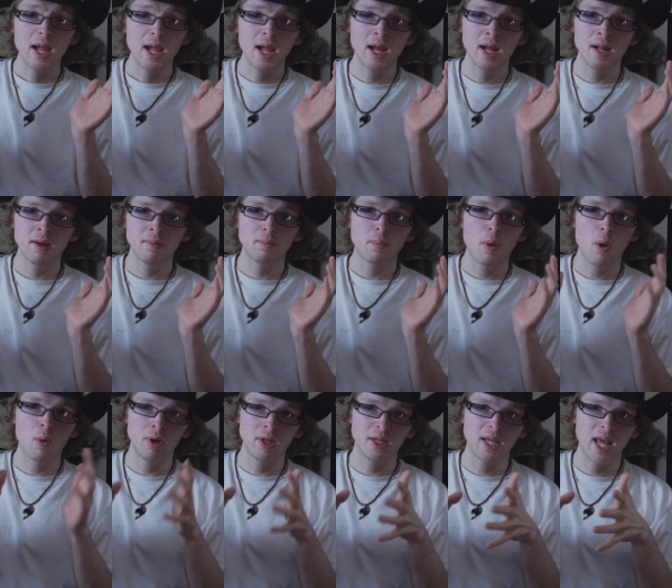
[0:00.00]
and
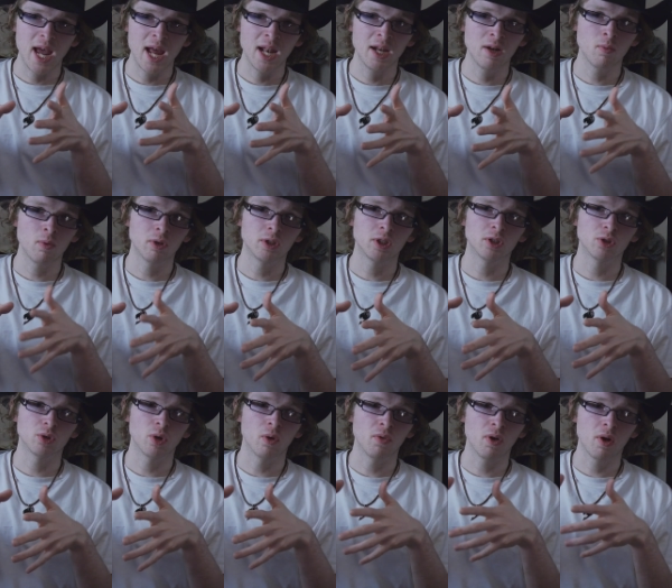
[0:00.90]
Pony Cannon, which
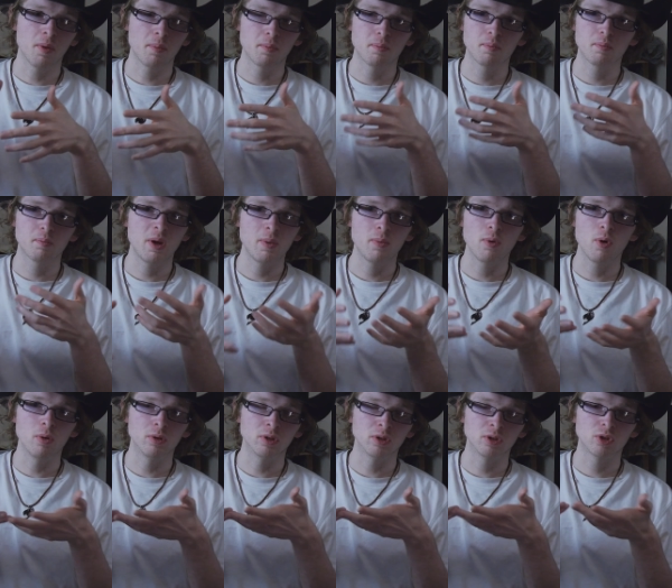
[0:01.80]
is sort of the
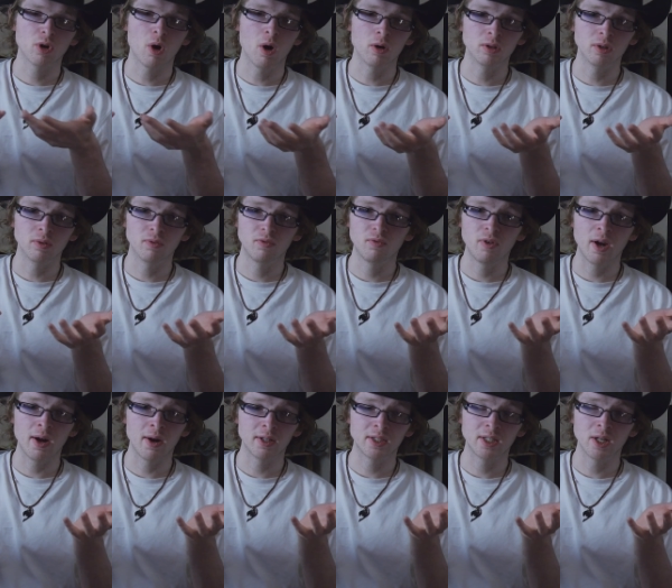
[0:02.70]
people who's in charge of
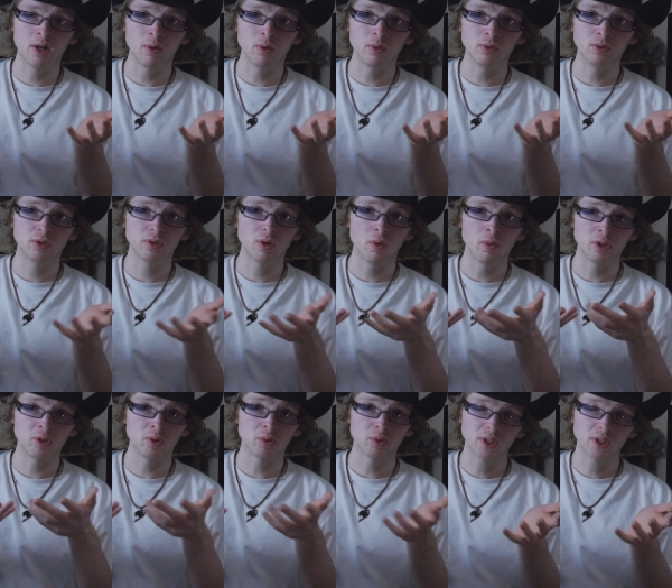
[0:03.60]
Fairy Tale's original